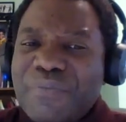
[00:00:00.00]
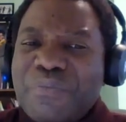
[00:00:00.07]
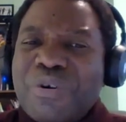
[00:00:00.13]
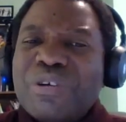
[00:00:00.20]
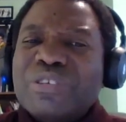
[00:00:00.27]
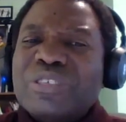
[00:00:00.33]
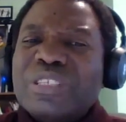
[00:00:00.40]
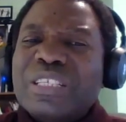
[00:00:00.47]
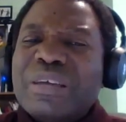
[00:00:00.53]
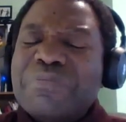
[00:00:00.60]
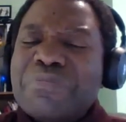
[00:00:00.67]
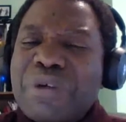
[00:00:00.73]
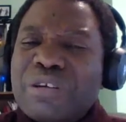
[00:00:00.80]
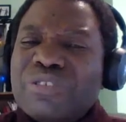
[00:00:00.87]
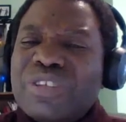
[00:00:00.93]
The
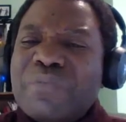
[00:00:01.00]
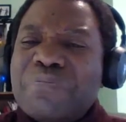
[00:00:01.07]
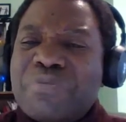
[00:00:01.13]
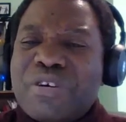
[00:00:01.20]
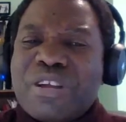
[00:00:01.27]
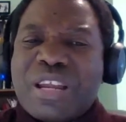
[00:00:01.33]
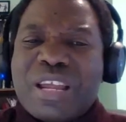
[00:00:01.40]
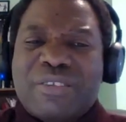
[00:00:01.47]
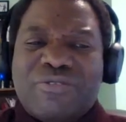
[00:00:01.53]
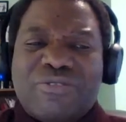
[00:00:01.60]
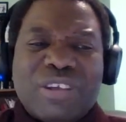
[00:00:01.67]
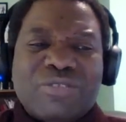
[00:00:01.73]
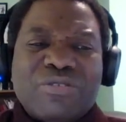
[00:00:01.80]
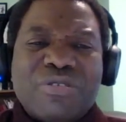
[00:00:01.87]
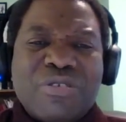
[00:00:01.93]
most important,
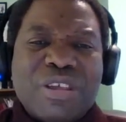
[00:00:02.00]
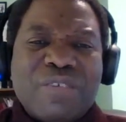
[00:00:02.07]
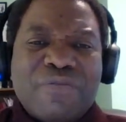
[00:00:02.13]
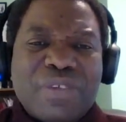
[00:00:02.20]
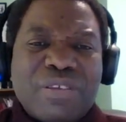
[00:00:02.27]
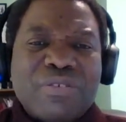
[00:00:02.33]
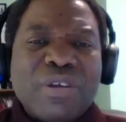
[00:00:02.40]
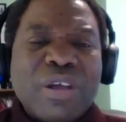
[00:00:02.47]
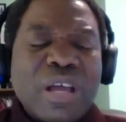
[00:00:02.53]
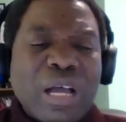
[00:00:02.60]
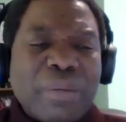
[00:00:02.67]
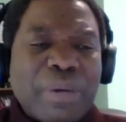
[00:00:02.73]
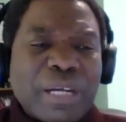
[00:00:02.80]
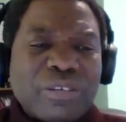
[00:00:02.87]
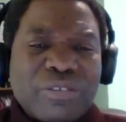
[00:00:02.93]
not only even
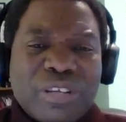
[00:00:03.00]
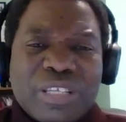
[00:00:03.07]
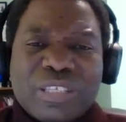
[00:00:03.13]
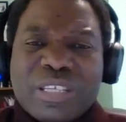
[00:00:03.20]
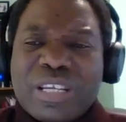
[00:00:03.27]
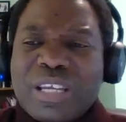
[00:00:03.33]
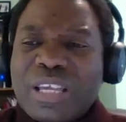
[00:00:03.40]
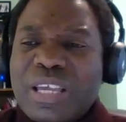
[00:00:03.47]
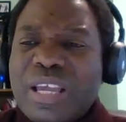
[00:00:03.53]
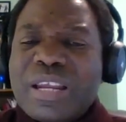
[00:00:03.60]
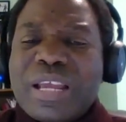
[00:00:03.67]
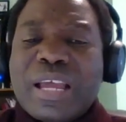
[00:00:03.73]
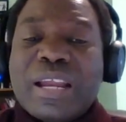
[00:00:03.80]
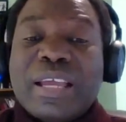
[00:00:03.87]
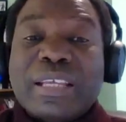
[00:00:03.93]
about listening here and there,